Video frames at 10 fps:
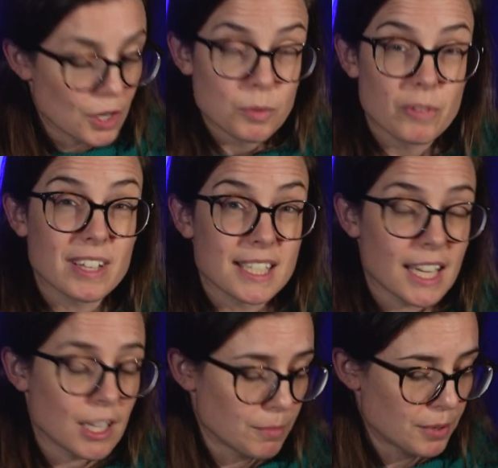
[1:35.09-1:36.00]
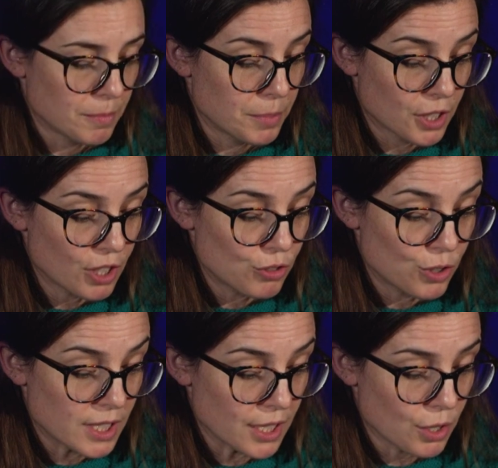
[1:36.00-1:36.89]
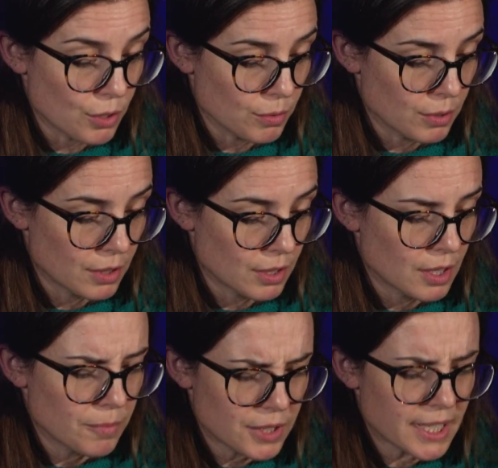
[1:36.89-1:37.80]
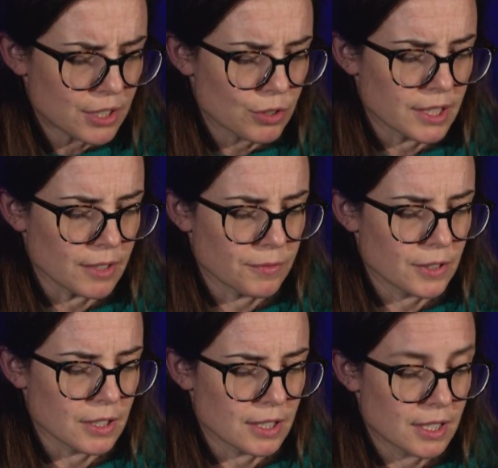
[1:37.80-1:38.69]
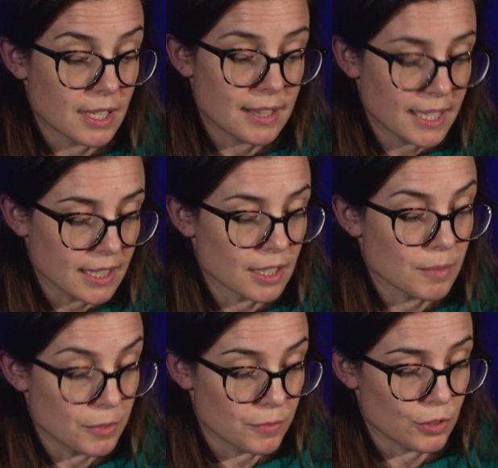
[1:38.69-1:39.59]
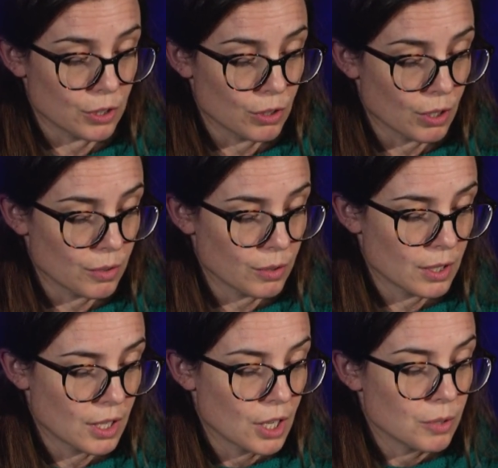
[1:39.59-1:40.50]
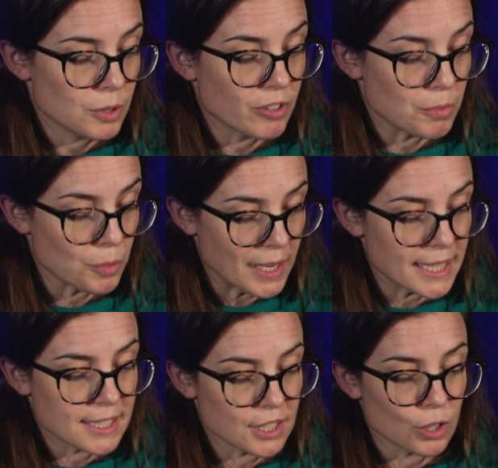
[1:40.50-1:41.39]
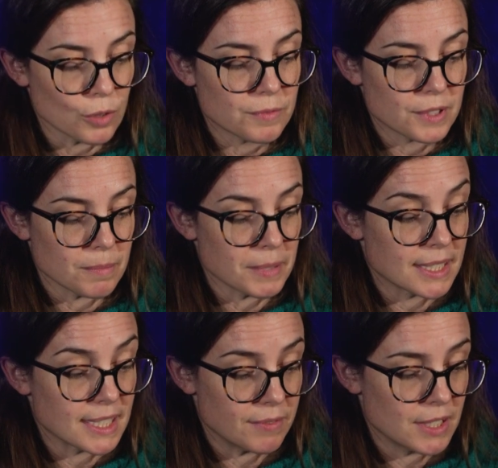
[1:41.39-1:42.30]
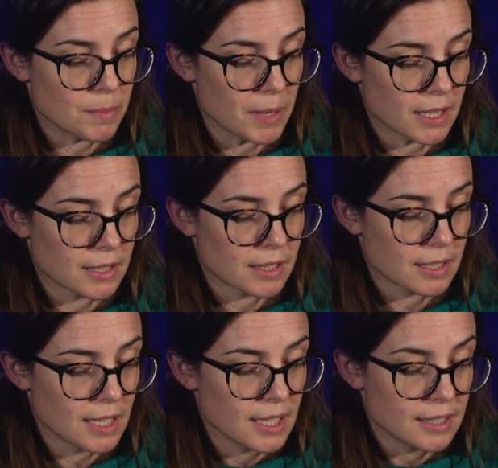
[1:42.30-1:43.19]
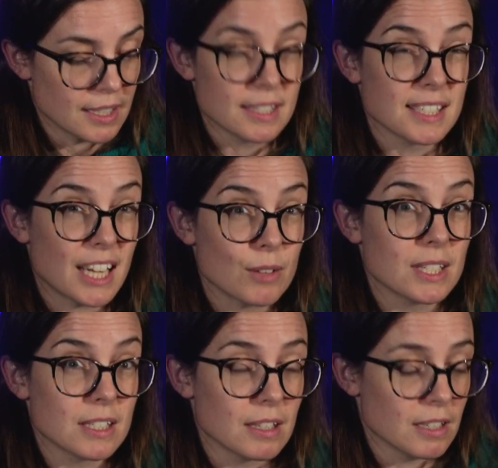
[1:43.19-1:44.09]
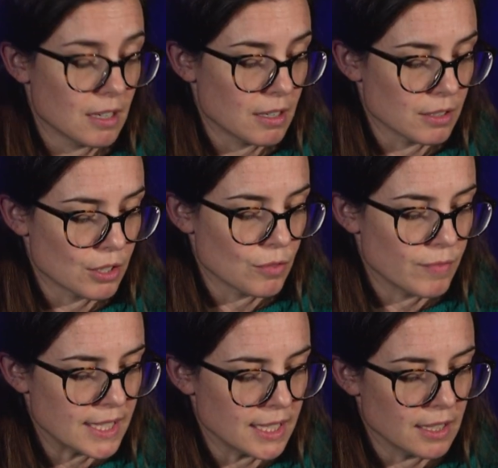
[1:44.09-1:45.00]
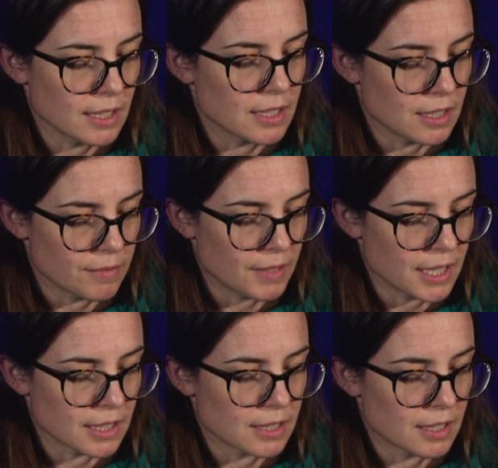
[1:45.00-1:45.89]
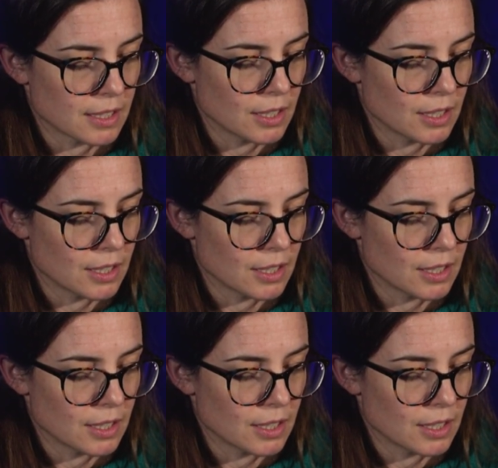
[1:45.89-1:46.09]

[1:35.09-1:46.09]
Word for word: We ran to help, but Gertrude said no. Protect yourself first, think before you go. We grabbed wellies and gloves and big safety specs, then set out into the yard, ready to flex.